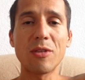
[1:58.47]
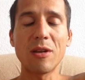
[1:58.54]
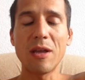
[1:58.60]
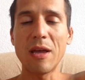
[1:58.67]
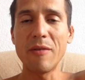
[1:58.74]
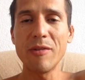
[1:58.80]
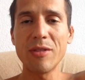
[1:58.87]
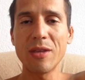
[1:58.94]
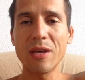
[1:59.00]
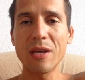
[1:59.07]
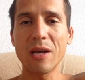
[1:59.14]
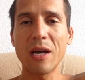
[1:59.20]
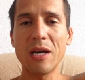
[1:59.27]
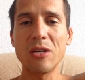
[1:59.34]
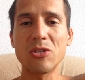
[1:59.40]
And
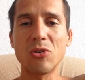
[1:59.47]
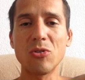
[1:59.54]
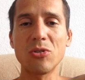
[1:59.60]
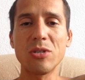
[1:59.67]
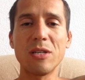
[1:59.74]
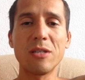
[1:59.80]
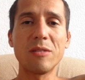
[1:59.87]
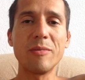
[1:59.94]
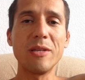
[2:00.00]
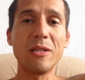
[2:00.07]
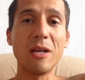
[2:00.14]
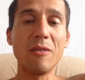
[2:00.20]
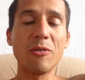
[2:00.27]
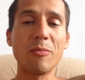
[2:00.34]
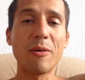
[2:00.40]
everything I associated to be
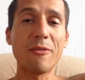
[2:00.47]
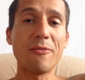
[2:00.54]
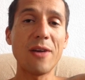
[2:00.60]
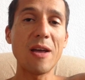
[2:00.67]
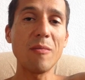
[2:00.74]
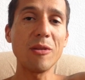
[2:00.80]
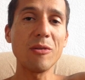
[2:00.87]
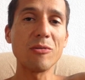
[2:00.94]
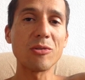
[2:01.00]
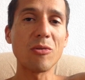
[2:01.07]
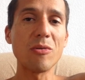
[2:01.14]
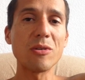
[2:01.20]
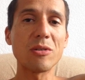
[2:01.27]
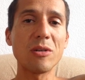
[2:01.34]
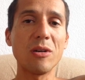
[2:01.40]
love with my family was
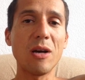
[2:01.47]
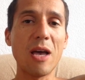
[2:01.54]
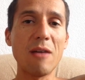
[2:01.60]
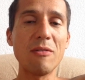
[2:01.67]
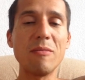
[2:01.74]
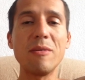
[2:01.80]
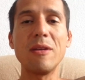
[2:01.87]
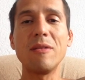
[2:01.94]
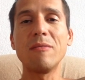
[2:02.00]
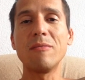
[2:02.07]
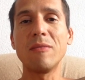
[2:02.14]
always a heavy meat